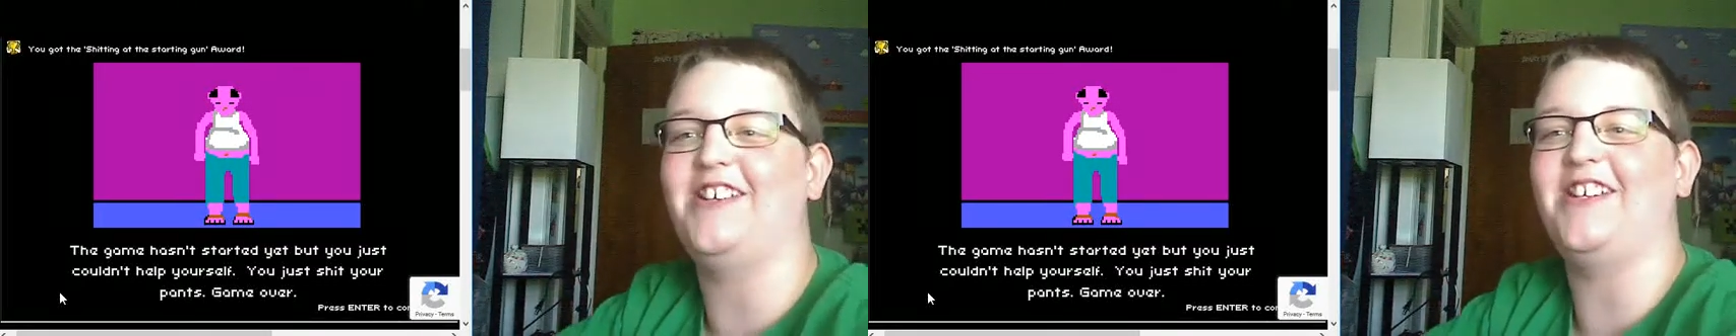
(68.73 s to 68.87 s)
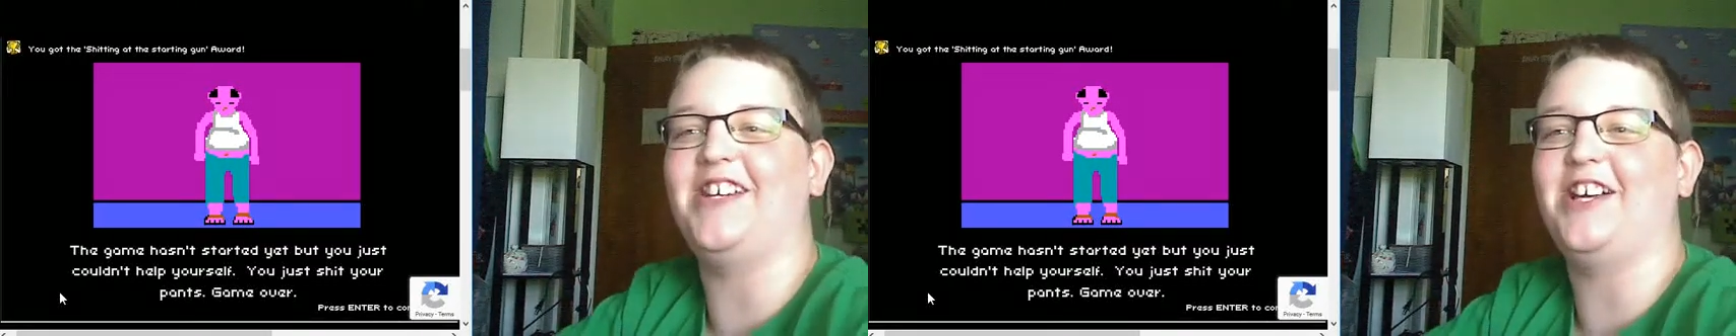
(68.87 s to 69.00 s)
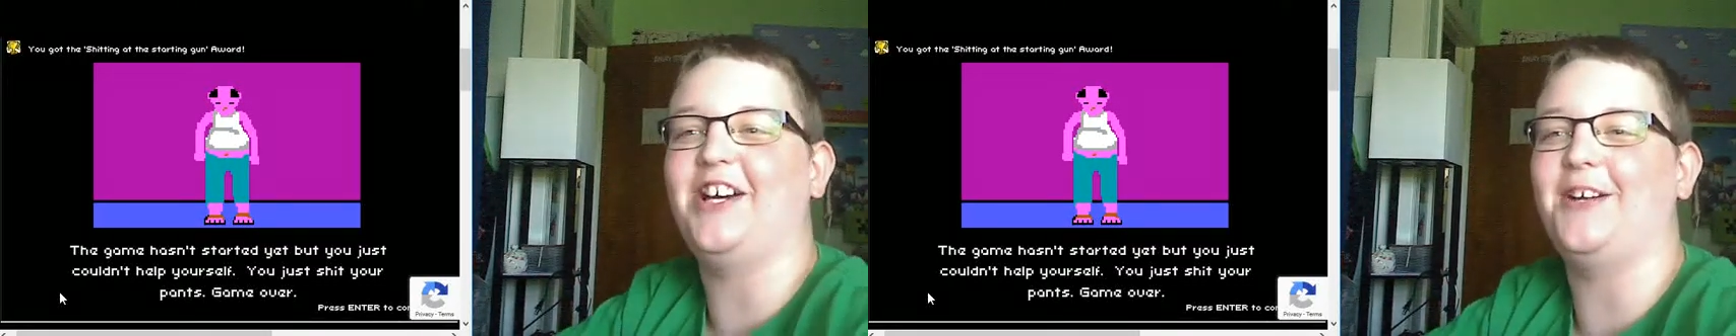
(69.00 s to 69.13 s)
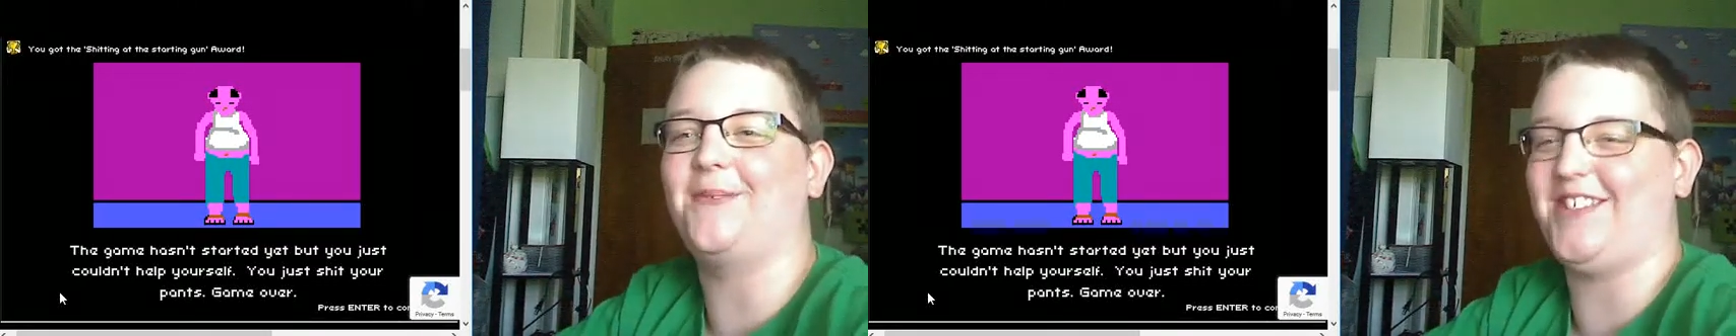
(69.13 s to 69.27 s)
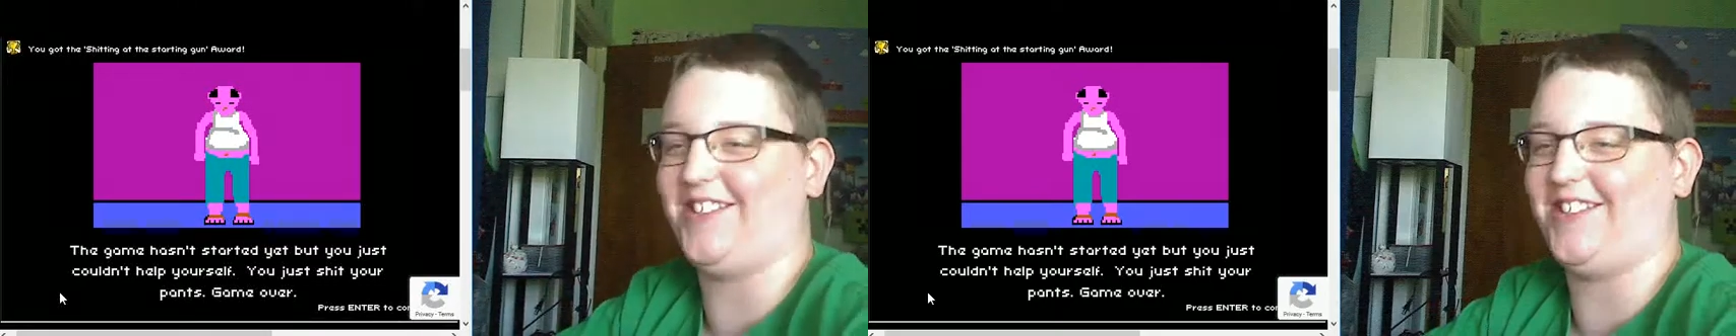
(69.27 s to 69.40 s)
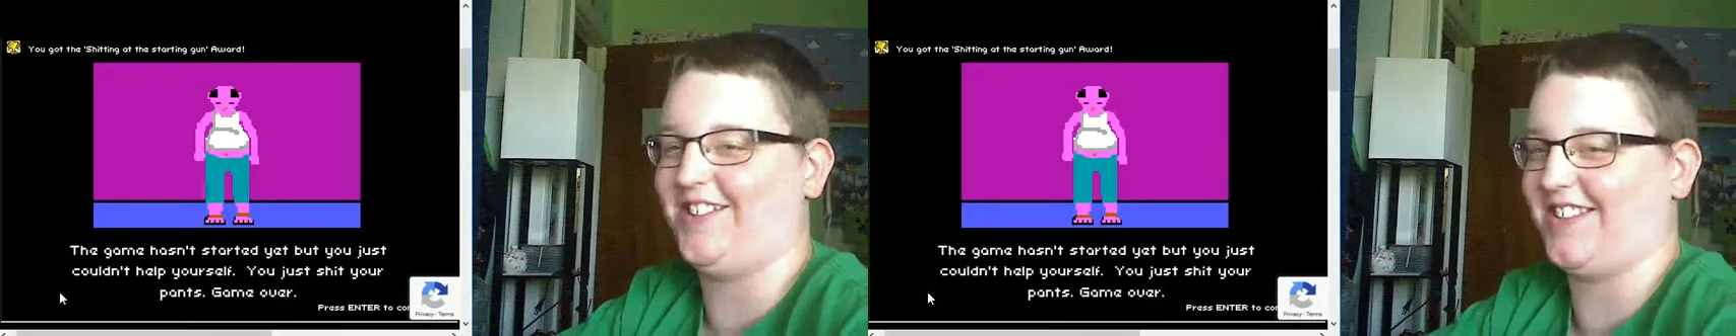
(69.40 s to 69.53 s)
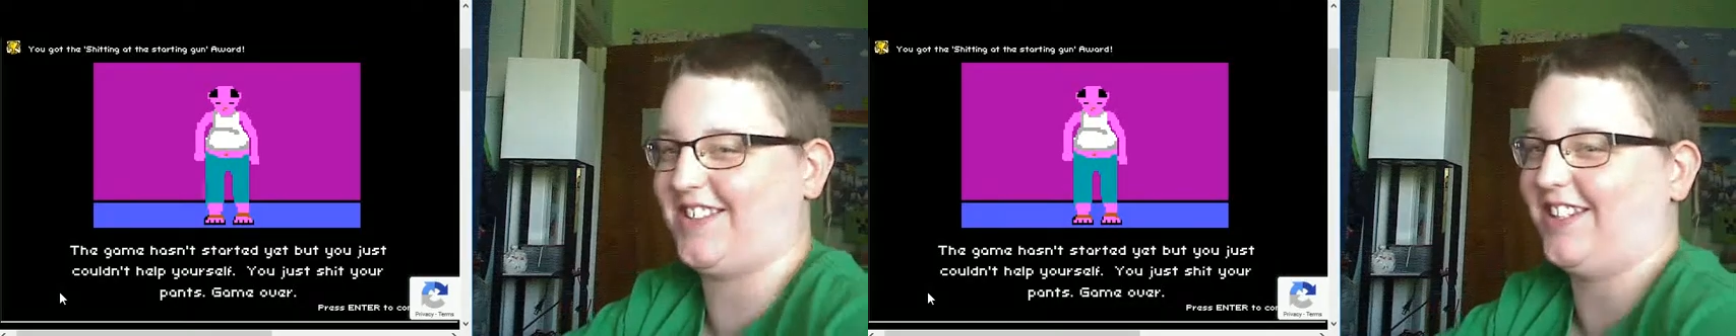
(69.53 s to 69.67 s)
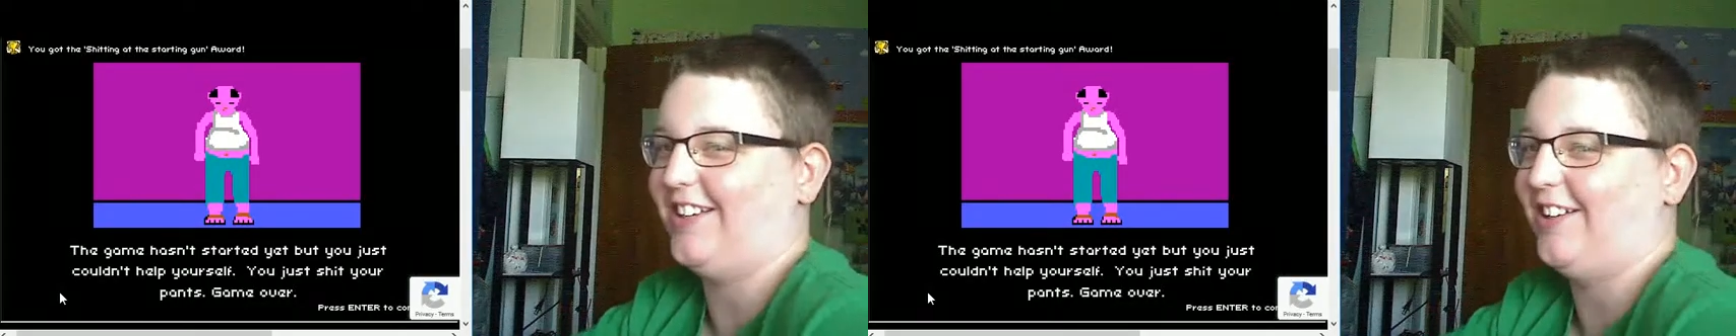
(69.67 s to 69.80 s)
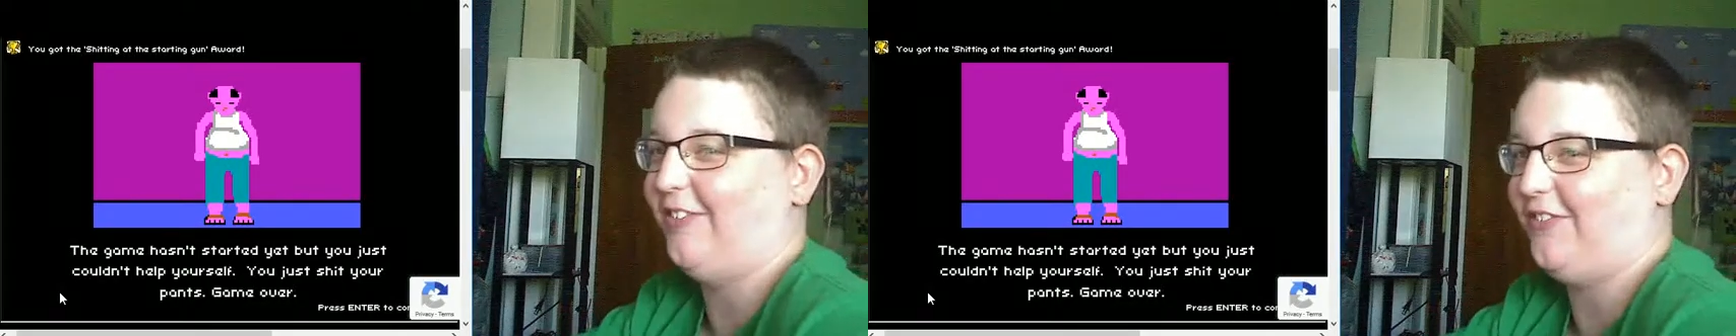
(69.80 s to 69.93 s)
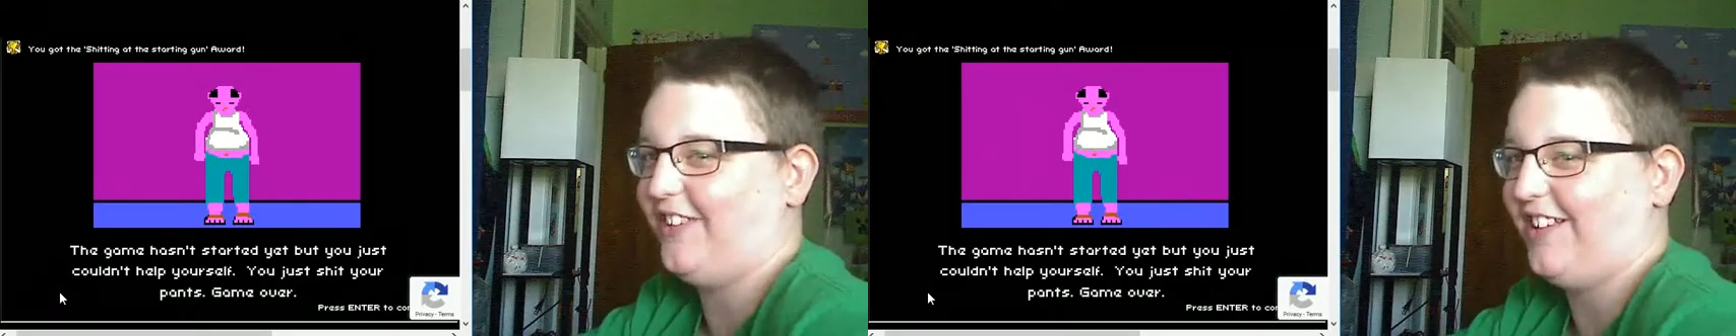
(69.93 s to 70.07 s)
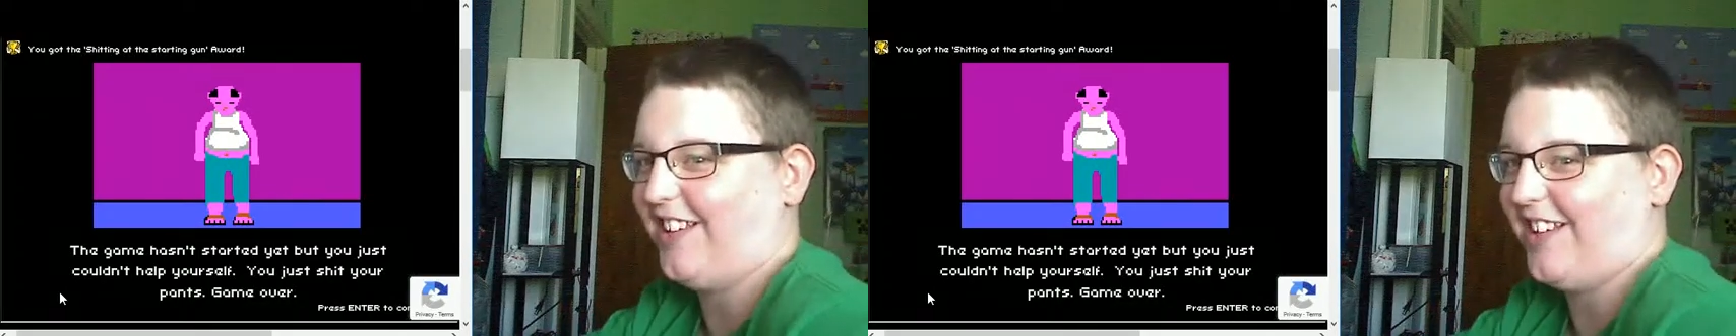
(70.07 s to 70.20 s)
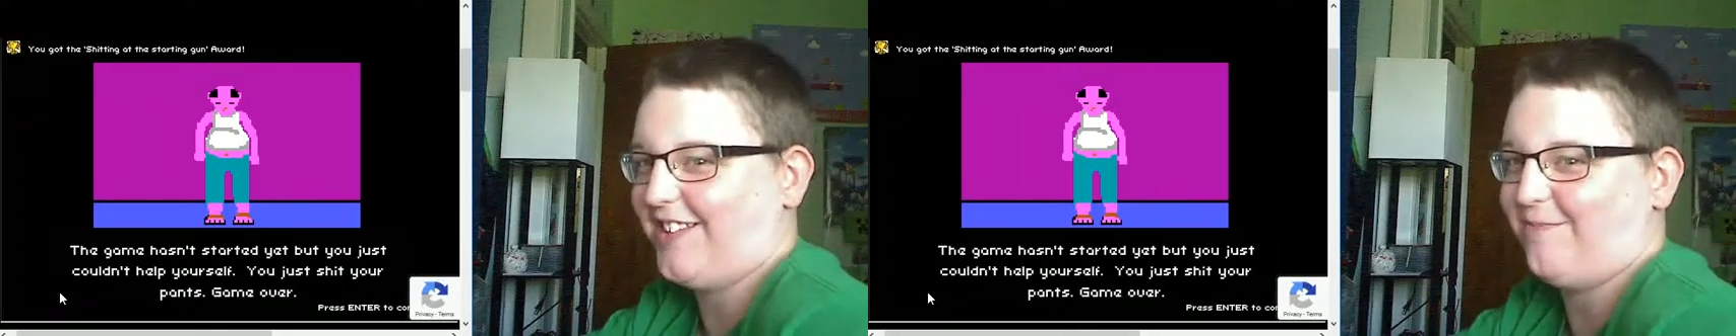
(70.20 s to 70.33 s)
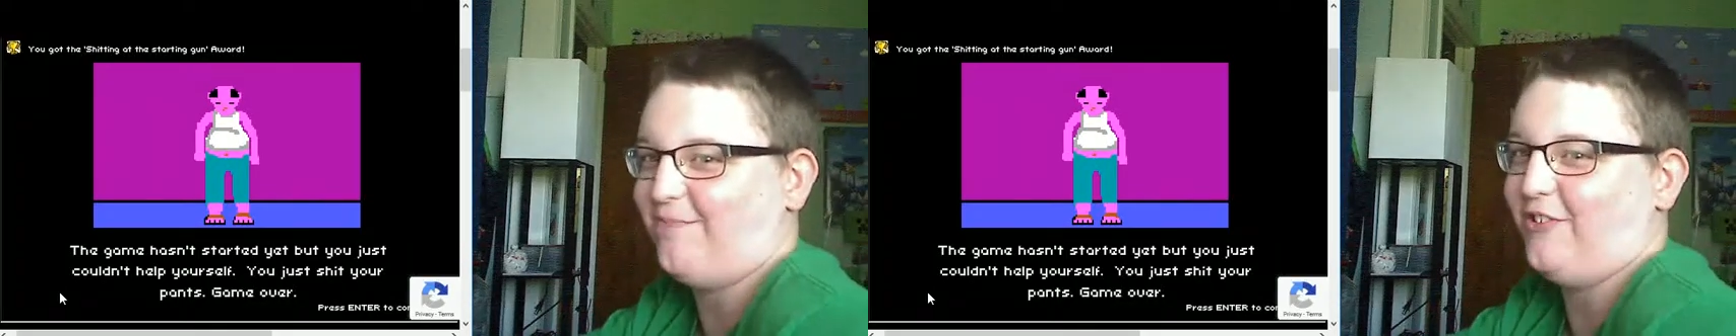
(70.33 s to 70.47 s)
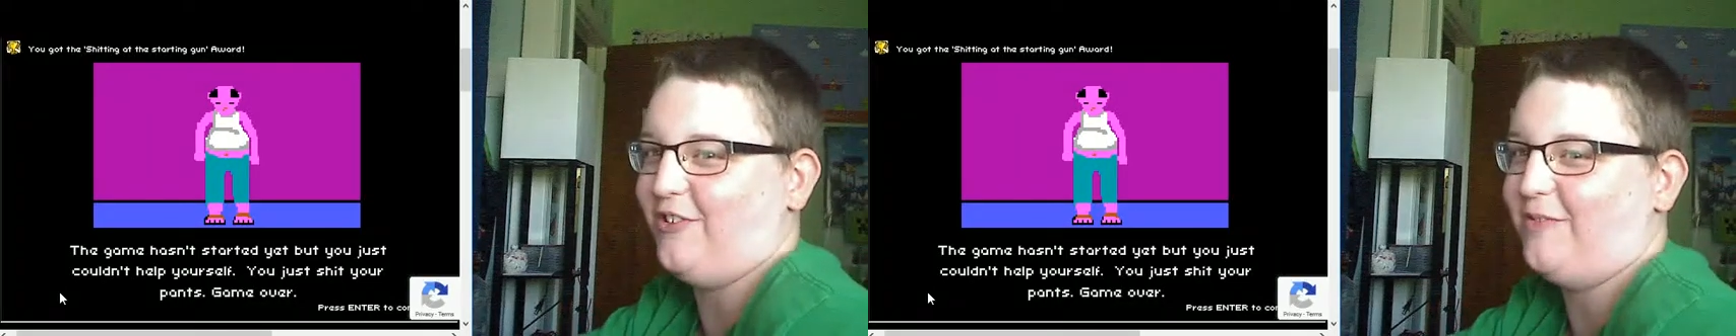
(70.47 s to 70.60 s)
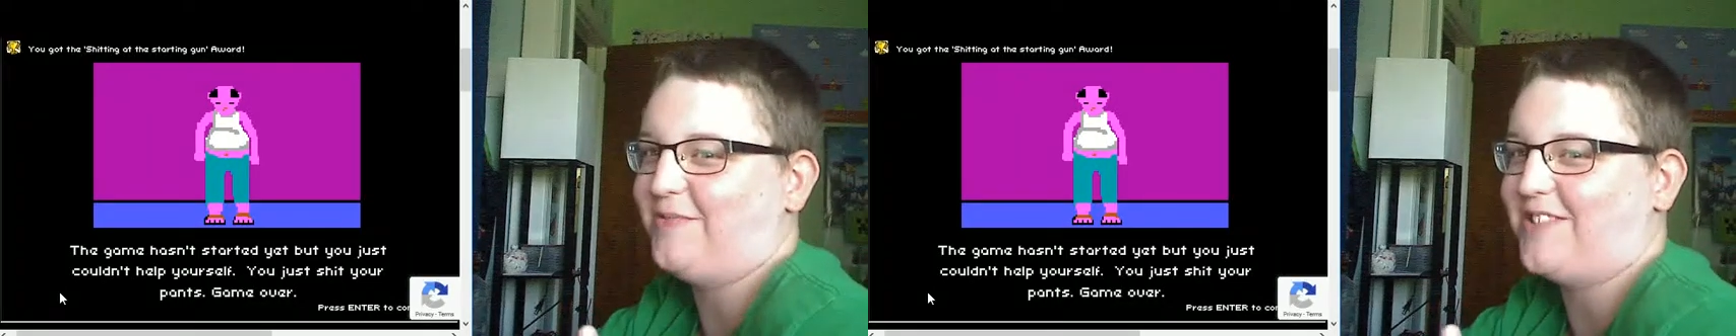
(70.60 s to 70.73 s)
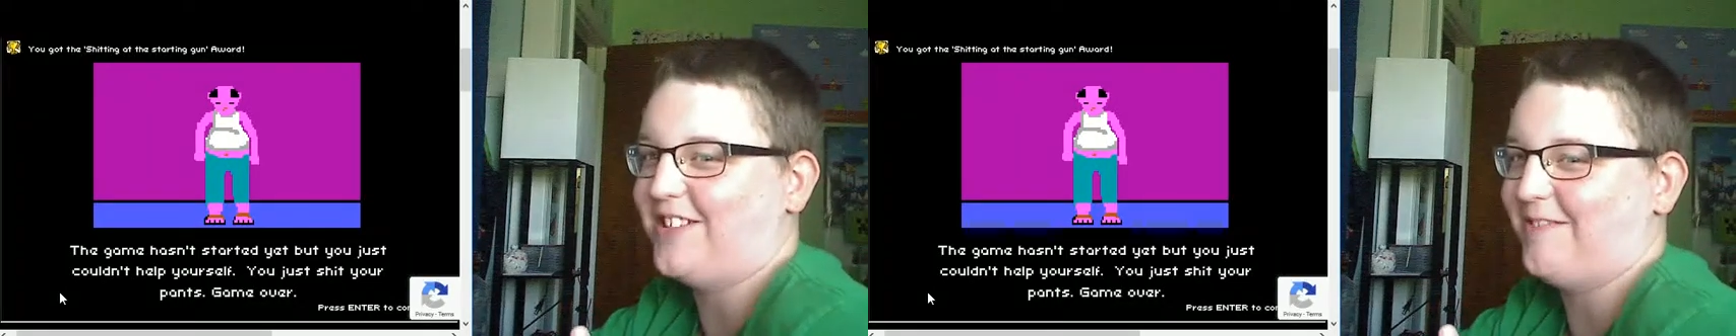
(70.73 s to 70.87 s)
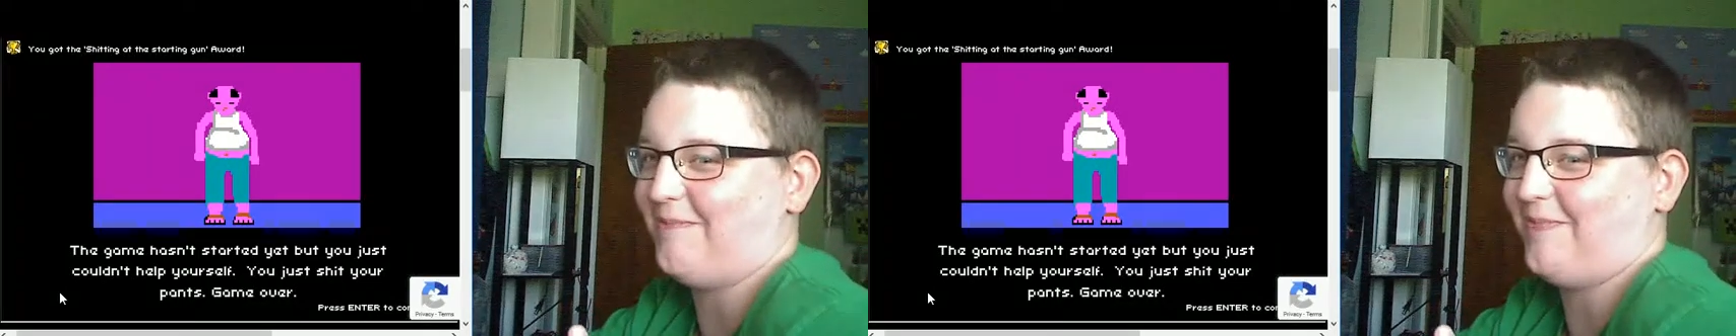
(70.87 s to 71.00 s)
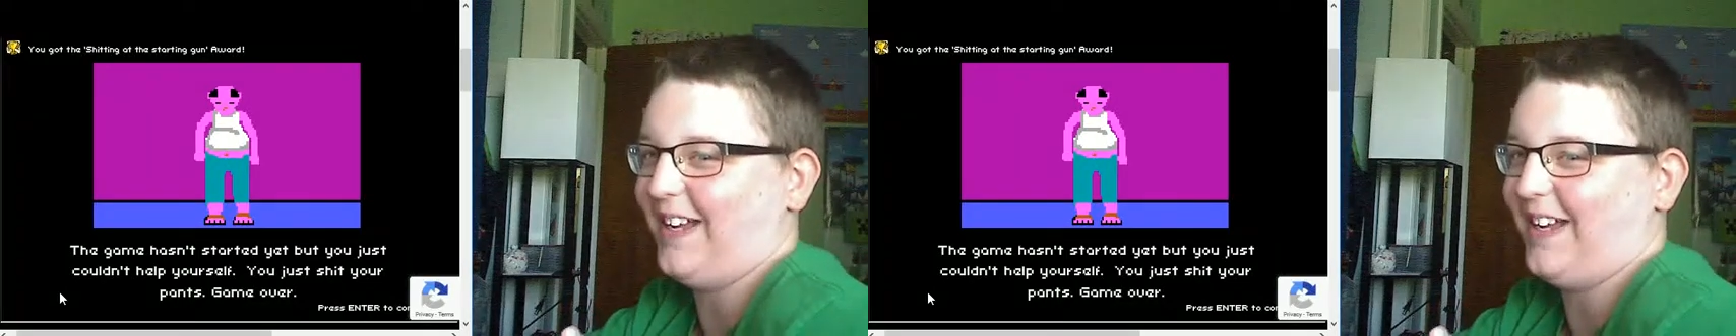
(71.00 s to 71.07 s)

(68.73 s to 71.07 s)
help yourself. You just pooped your